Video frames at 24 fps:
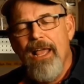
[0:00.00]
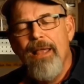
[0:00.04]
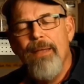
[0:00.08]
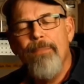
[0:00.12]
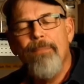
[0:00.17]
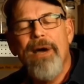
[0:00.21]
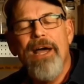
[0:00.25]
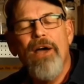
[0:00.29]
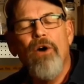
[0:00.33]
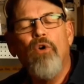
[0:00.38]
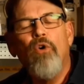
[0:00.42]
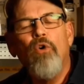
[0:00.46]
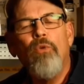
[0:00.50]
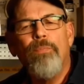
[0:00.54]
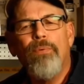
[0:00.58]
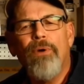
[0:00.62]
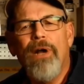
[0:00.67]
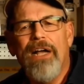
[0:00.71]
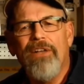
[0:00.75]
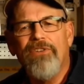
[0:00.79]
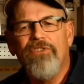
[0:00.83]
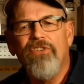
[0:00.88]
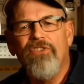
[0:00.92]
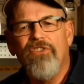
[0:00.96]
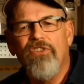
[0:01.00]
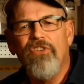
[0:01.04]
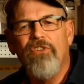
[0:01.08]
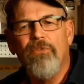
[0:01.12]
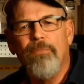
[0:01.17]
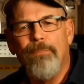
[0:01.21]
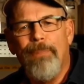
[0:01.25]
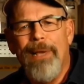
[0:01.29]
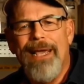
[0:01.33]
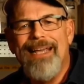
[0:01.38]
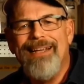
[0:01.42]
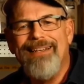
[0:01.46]
And my whole process
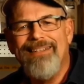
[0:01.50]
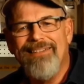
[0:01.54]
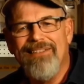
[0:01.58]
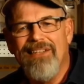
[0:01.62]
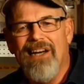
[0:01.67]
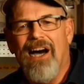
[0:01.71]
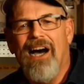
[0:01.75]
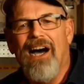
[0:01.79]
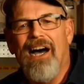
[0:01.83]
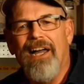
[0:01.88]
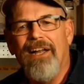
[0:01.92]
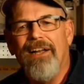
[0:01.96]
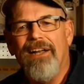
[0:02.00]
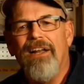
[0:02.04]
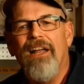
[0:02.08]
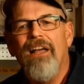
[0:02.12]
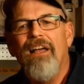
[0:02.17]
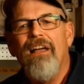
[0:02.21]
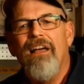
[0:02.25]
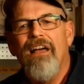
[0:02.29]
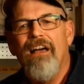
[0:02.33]
is based on